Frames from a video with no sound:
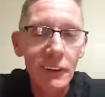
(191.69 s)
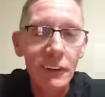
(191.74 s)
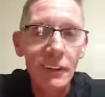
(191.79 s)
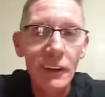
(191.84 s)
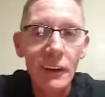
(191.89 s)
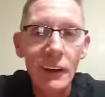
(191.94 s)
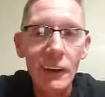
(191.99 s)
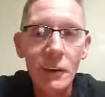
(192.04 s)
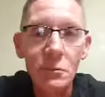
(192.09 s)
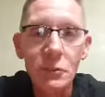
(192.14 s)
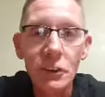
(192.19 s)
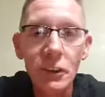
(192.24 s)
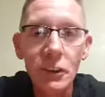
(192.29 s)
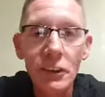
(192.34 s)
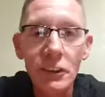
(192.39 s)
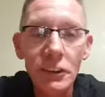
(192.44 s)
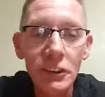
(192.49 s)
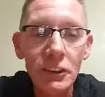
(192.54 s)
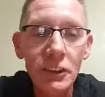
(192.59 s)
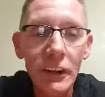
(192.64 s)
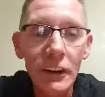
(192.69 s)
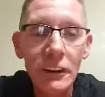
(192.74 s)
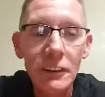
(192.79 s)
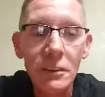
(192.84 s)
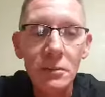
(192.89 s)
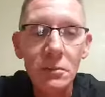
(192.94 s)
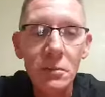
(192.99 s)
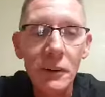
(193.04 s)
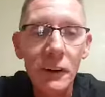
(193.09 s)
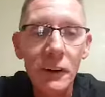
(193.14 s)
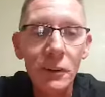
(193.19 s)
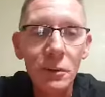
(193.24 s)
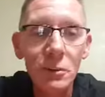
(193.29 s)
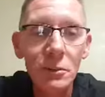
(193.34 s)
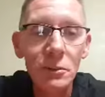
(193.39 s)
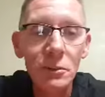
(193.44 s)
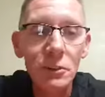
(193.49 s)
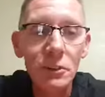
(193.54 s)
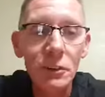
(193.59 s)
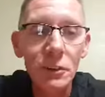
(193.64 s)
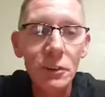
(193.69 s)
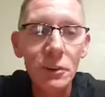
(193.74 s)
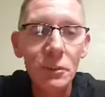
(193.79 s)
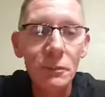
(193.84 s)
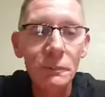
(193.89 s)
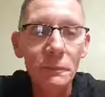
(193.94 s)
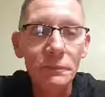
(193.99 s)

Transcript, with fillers: that I'm really excited about. So,